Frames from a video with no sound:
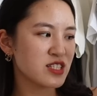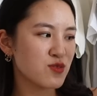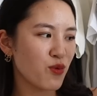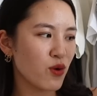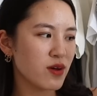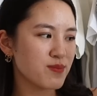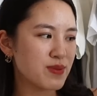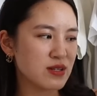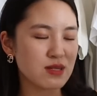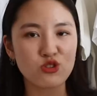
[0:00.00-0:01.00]
just thought,
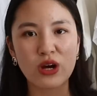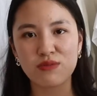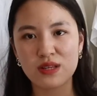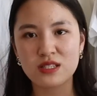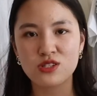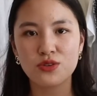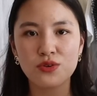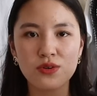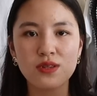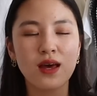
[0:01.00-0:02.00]
because I'm traveling
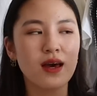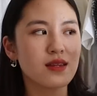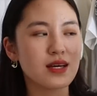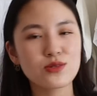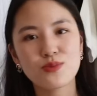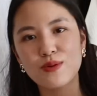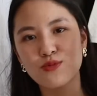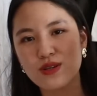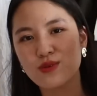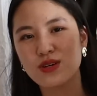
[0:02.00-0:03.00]
soon, these would be
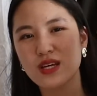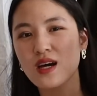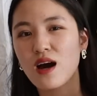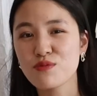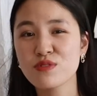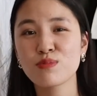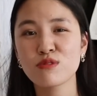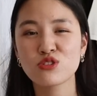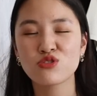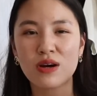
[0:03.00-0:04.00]
really, really
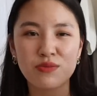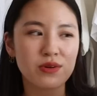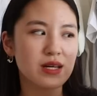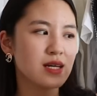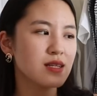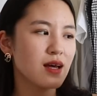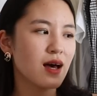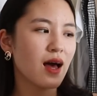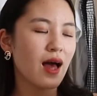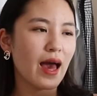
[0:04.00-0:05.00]
comfortable to travel in.
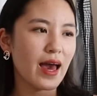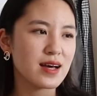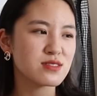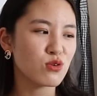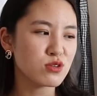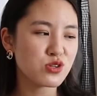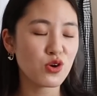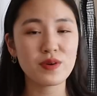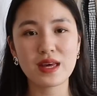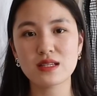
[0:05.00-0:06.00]
And also
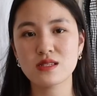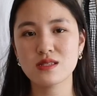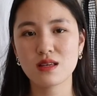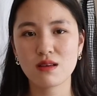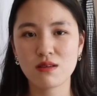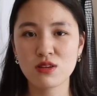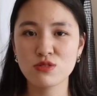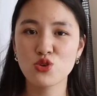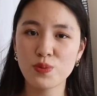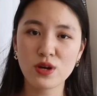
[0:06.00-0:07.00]
if it gets
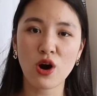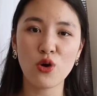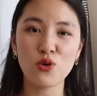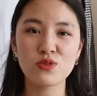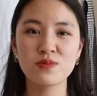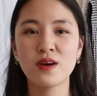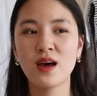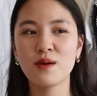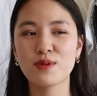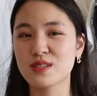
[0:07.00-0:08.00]
super cold,
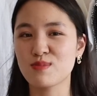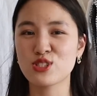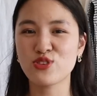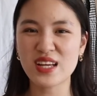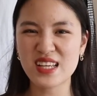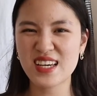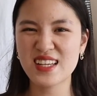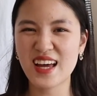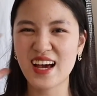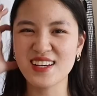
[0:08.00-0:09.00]
because I'm
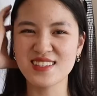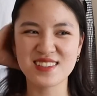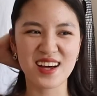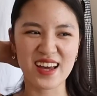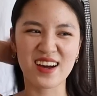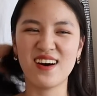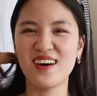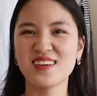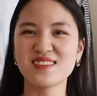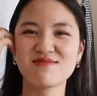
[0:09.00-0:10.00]
Australian and I
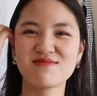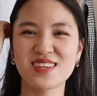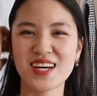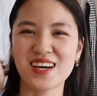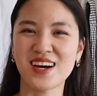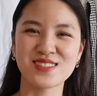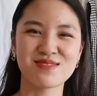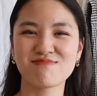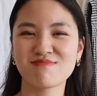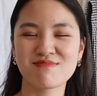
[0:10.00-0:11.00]
can't, like, I
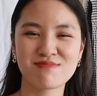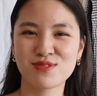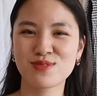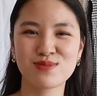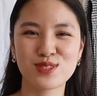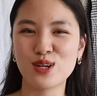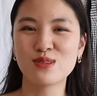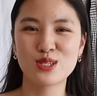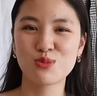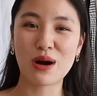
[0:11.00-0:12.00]

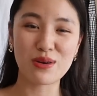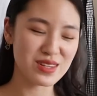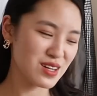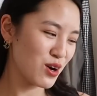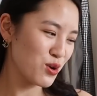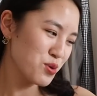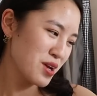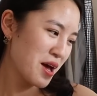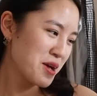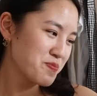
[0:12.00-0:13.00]
don't do well in the
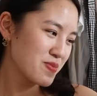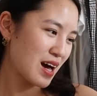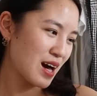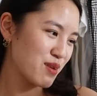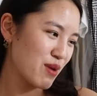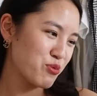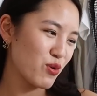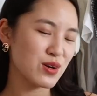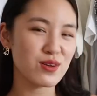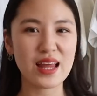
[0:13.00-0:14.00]
cold, I
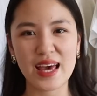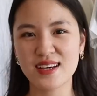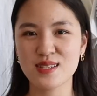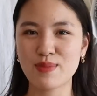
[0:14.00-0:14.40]
thought I could layer